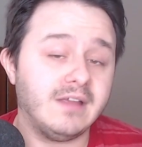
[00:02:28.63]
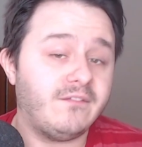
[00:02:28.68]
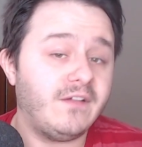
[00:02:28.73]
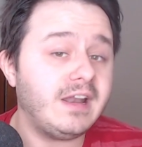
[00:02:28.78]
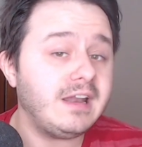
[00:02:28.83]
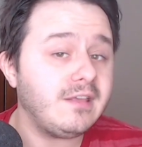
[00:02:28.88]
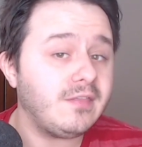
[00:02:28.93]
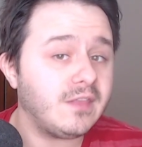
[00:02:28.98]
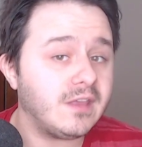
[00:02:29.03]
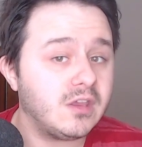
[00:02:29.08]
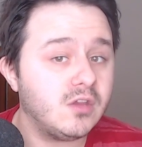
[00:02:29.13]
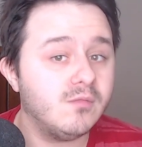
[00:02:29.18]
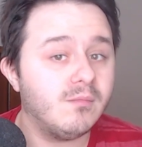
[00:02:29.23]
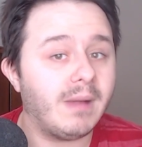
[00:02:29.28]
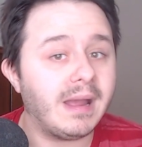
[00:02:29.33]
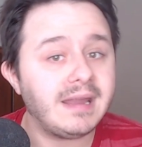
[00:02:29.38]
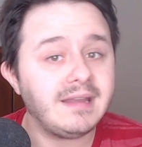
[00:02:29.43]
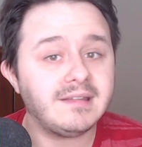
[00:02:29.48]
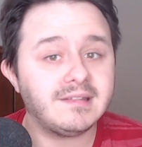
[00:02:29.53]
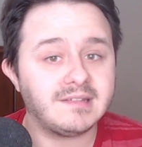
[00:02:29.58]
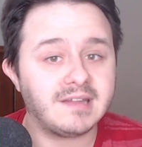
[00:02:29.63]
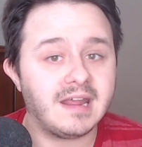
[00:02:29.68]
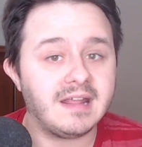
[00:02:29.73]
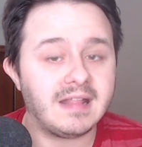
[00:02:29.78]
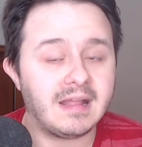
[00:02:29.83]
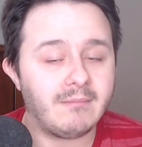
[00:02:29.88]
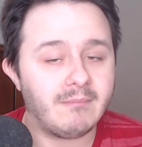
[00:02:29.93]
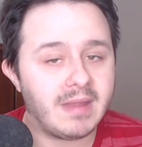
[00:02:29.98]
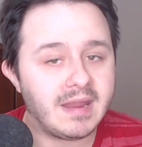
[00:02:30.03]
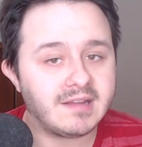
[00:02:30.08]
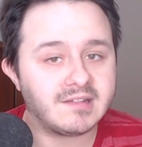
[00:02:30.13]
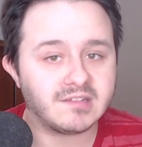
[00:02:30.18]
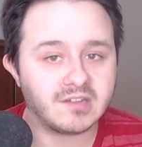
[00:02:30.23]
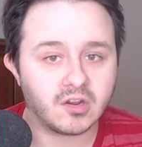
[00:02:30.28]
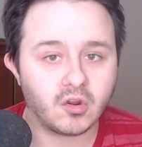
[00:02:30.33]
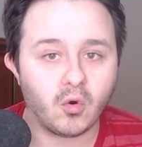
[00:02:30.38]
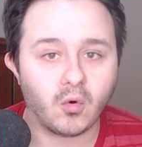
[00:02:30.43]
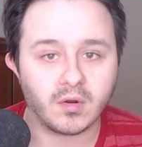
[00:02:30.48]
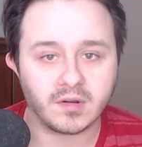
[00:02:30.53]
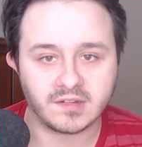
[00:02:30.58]
If anything, you might say that makes the
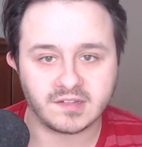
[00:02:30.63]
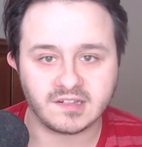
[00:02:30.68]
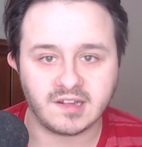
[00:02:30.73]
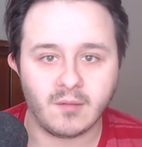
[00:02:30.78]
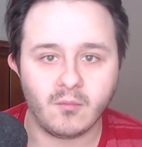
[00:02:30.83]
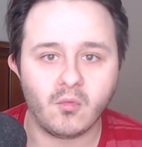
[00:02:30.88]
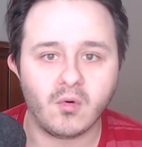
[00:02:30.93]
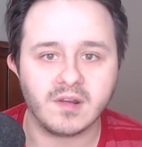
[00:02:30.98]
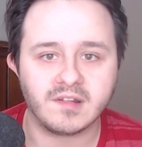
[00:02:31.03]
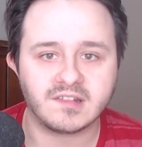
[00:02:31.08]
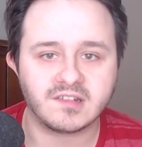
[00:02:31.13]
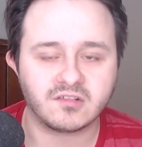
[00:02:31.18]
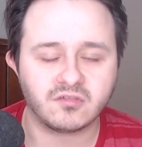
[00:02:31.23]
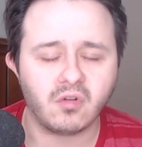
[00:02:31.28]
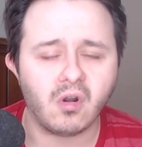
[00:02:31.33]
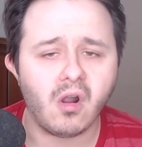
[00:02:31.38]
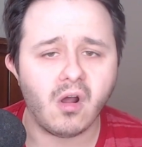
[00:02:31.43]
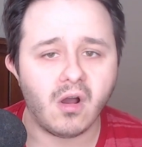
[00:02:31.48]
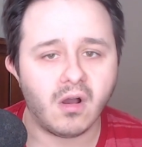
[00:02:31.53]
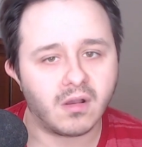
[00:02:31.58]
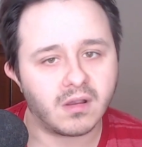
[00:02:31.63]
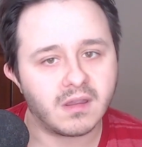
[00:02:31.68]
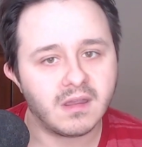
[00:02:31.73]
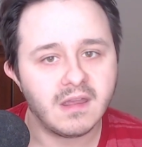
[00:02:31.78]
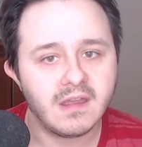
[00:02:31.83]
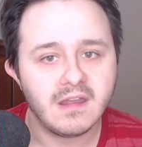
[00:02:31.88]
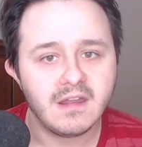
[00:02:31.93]
court somewhat strong.